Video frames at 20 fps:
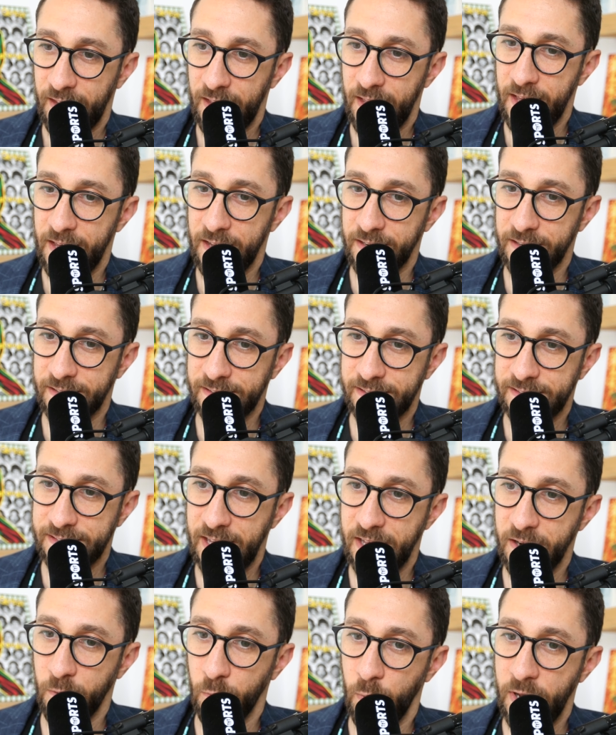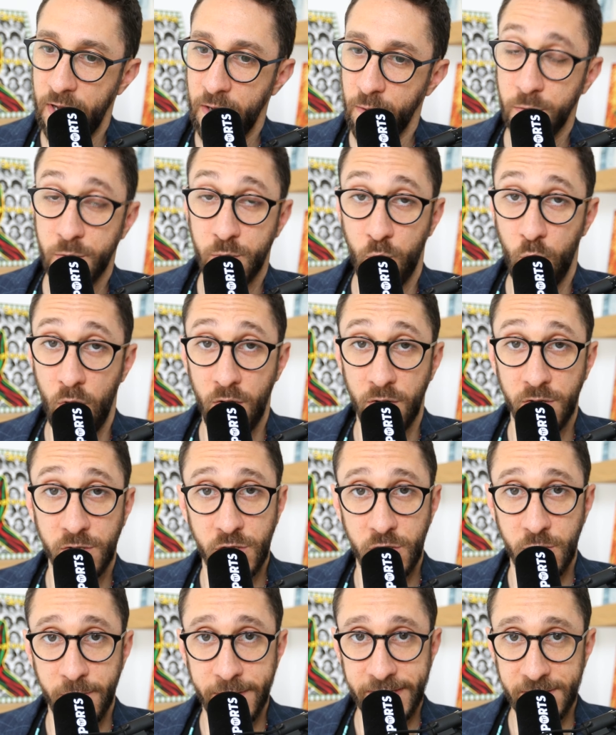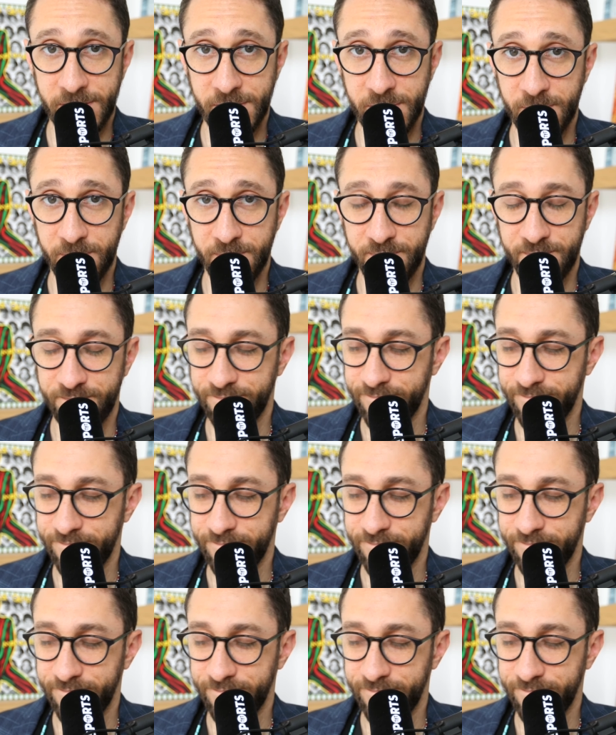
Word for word: and get away with wrongdoings.